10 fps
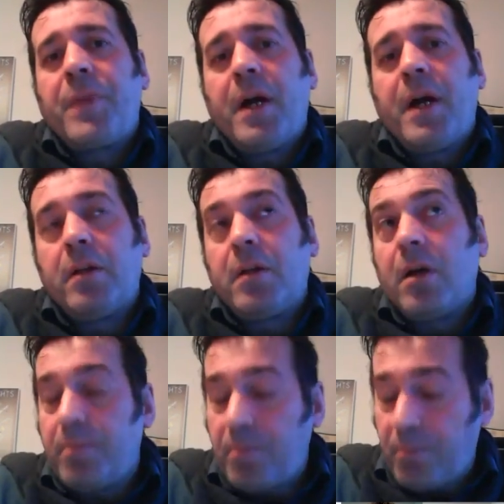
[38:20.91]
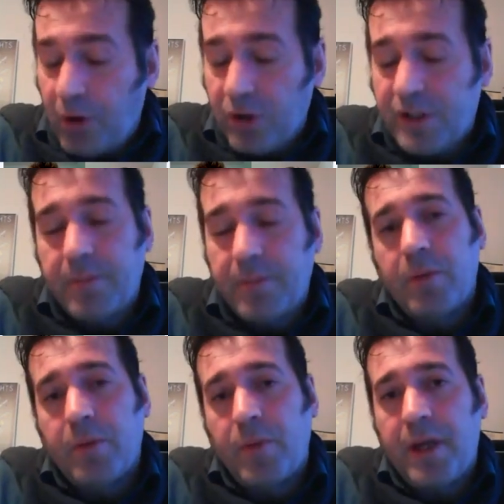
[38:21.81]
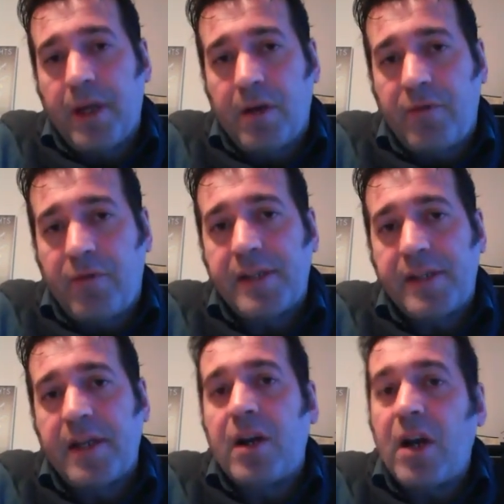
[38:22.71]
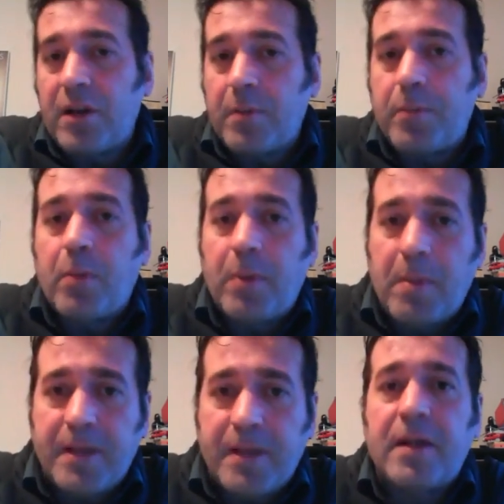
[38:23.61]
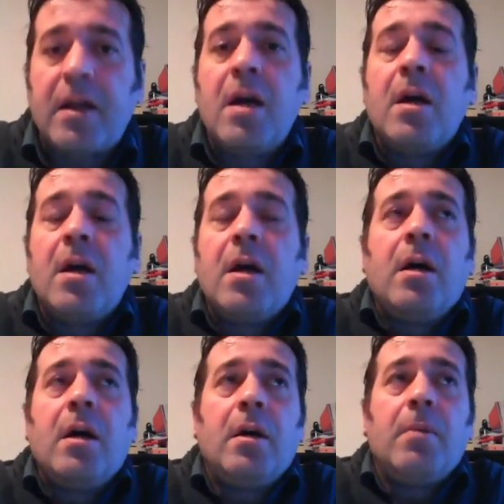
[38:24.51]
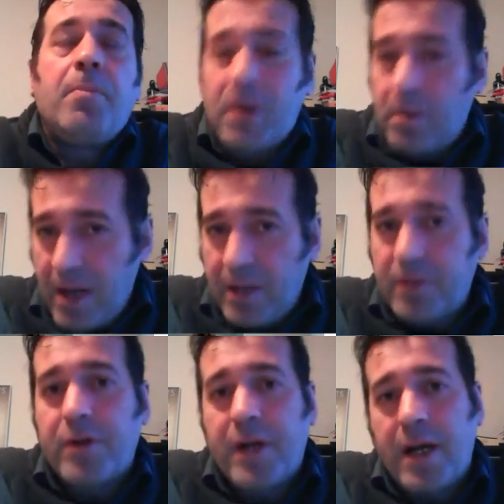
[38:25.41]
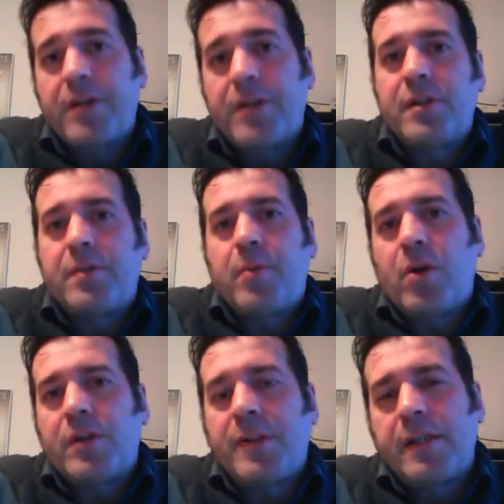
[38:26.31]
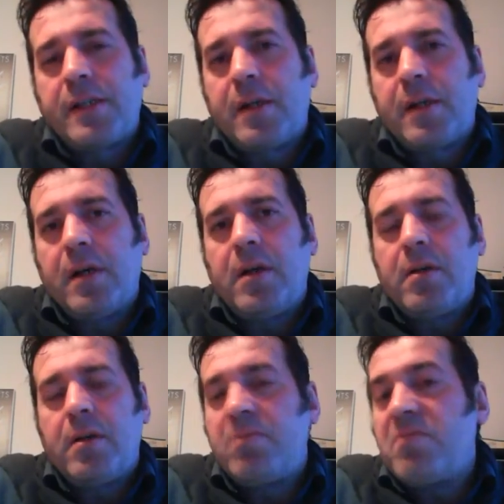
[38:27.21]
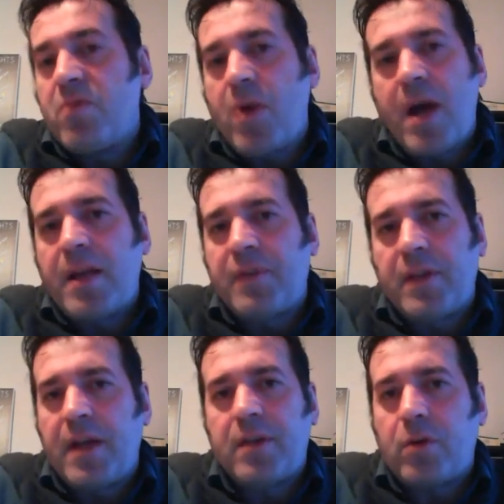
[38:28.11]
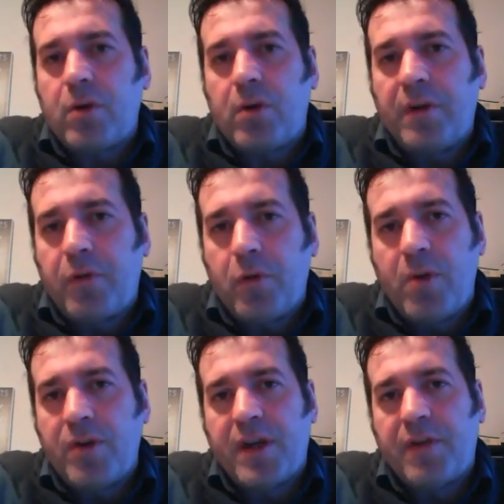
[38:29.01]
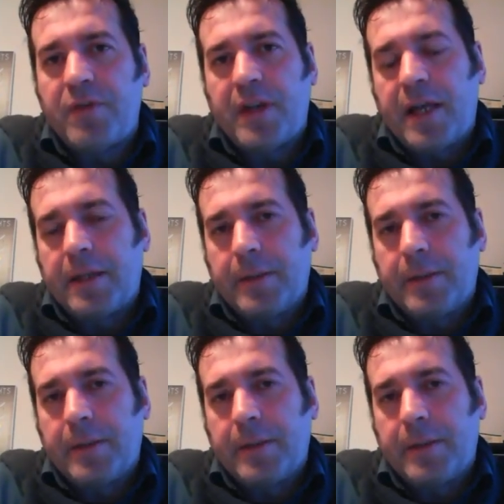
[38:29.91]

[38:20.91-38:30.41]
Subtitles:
And possibly we are facing another problematic parliamentary elections process right after that, or only a few months after that.